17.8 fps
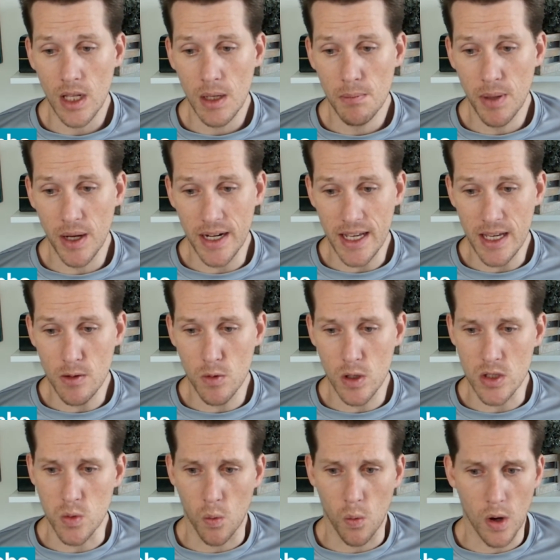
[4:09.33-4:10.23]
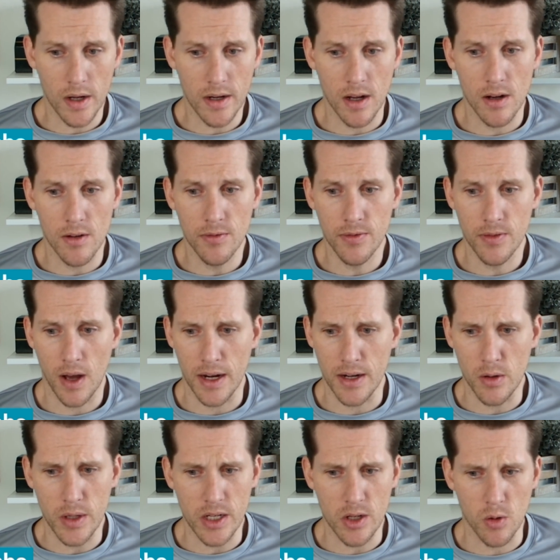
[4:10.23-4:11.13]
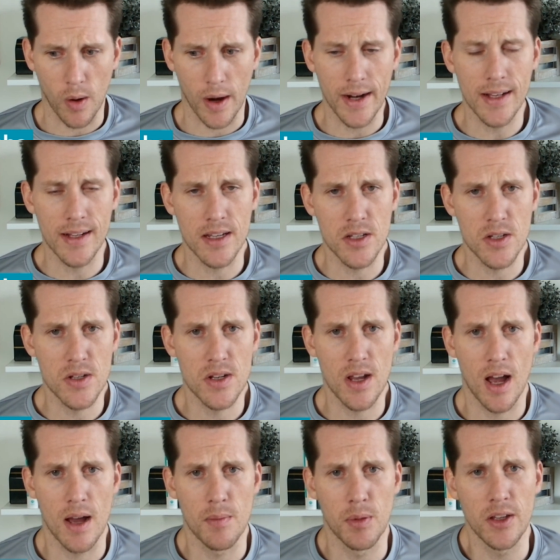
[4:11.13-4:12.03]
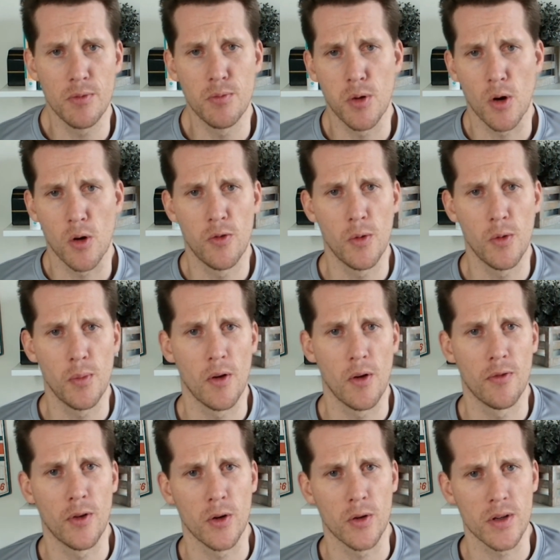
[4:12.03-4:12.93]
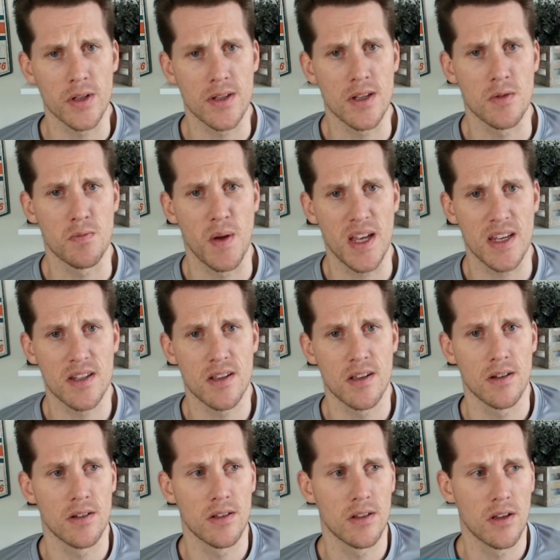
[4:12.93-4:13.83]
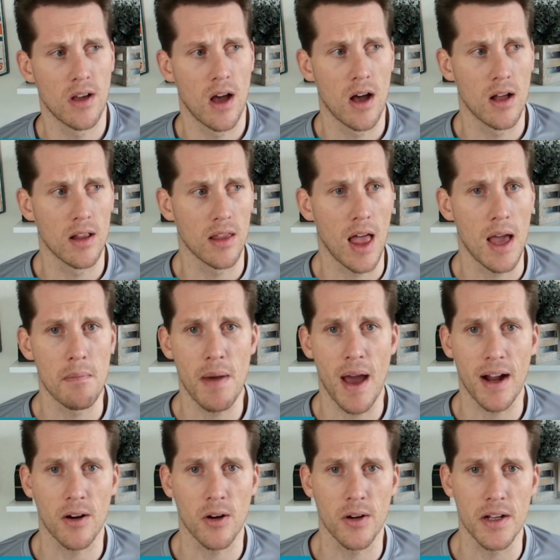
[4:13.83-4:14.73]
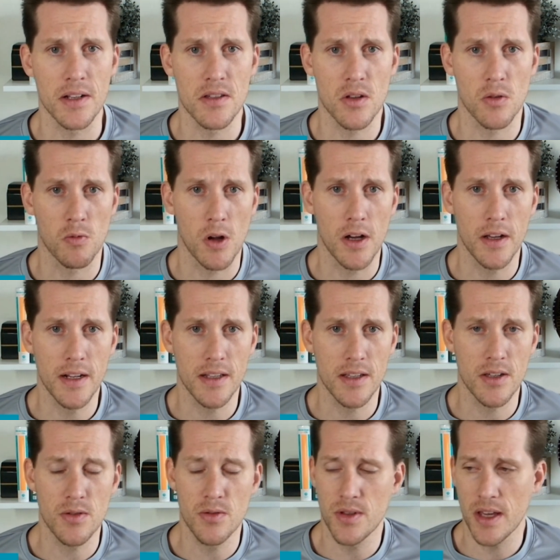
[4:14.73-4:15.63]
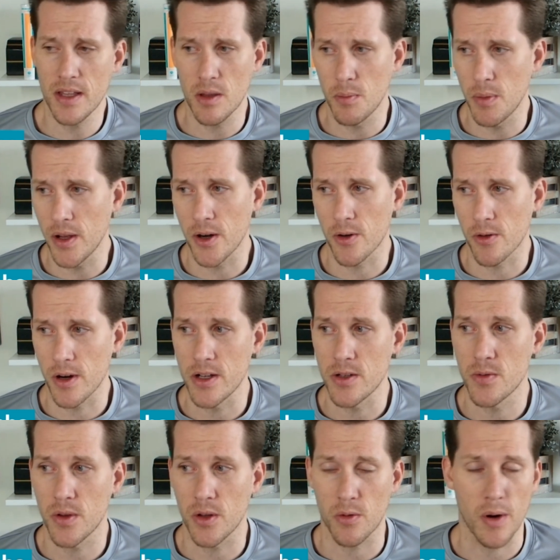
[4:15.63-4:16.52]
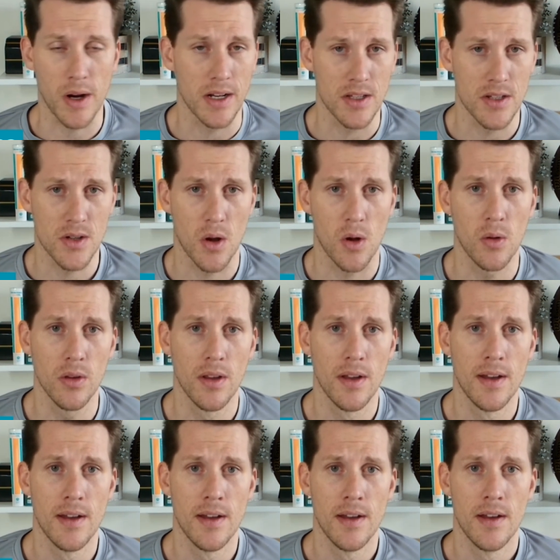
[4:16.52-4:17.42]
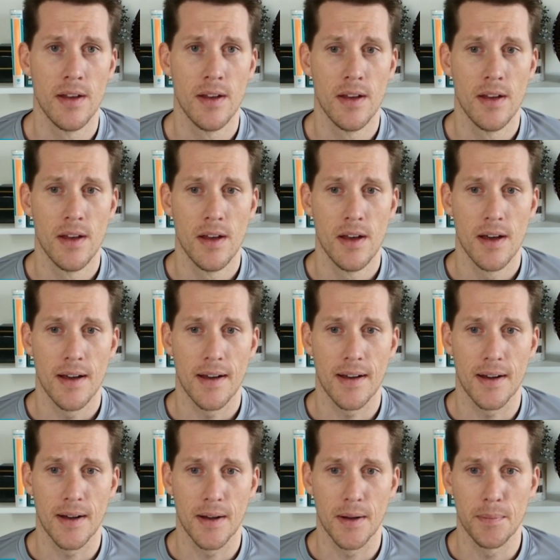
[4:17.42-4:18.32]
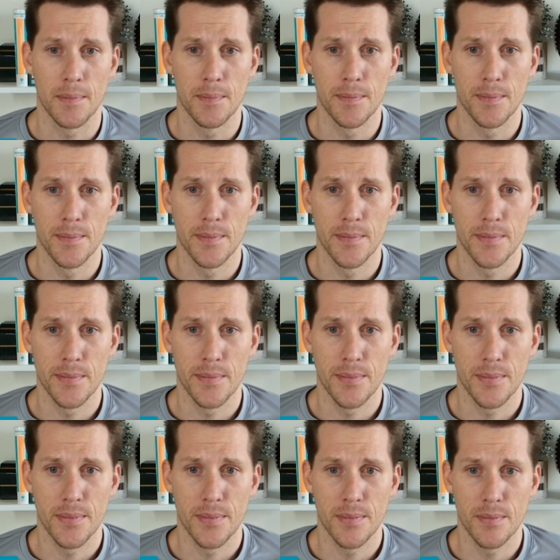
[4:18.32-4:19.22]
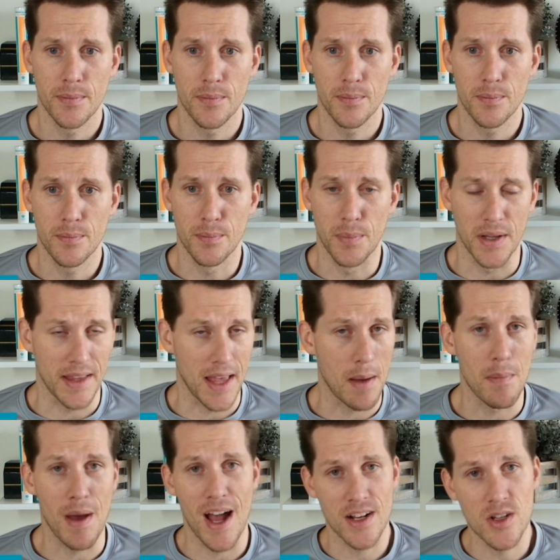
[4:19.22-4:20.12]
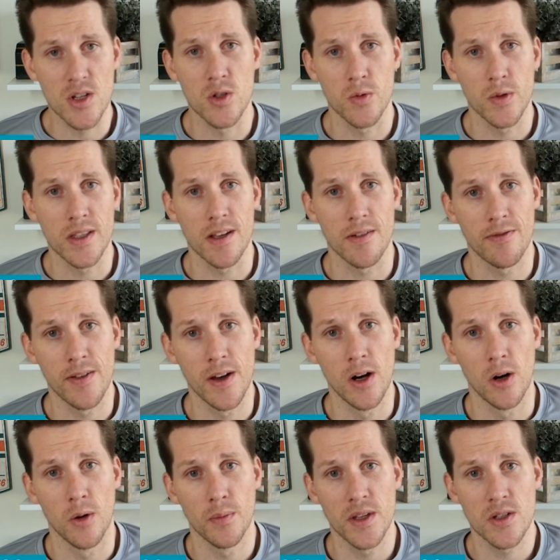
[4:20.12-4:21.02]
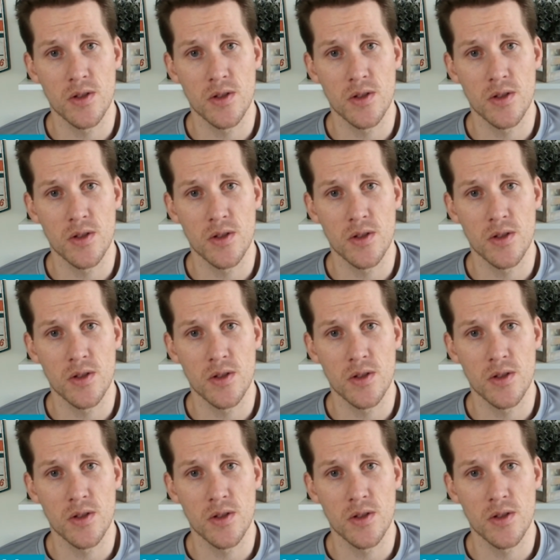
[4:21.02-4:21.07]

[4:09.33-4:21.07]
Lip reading: But he was I know he graded as, I believe, Pro Football Focus, his best linebacker against the run, and you take the player grades with a grain of salt. But that matches with the film.